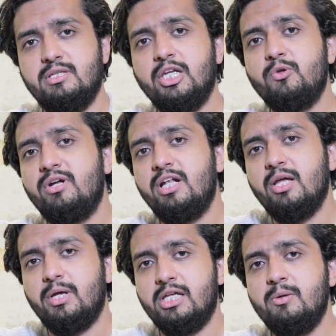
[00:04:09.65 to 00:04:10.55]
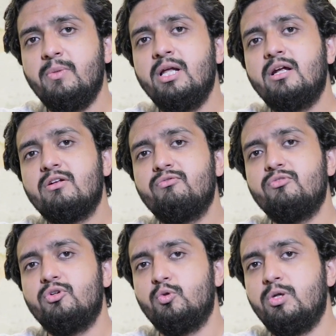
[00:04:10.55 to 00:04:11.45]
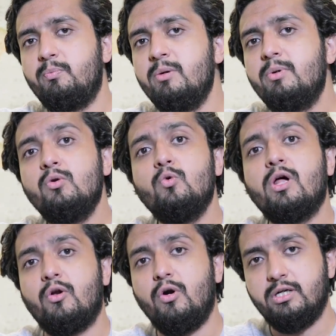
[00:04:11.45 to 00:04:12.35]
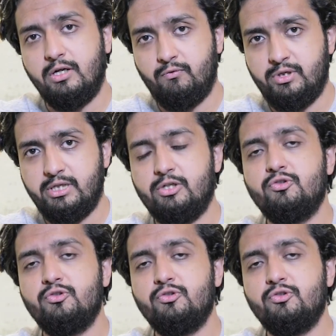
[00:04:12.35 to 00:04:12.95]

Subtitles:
Then you send them an emailer to the people who are not converted.